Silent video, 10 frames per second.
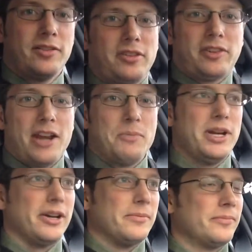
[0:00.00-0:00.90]
Just kind of
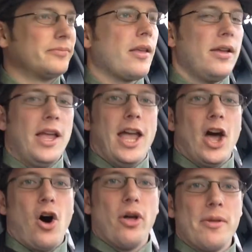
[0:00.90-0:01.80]
weird.
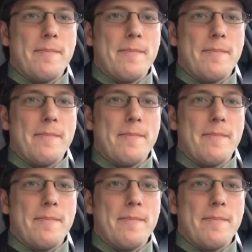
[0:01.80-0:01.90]
All the